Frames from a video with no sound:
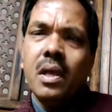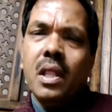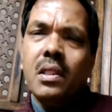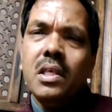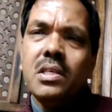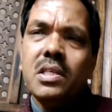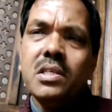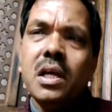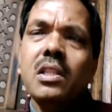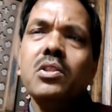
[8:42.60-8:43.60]
This is
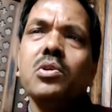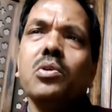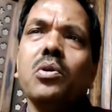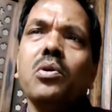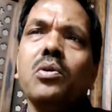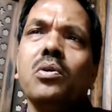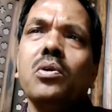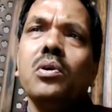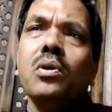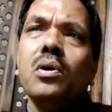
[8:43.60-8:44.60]
done through
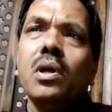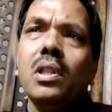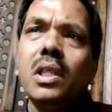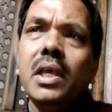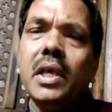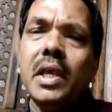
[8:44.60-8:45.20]
the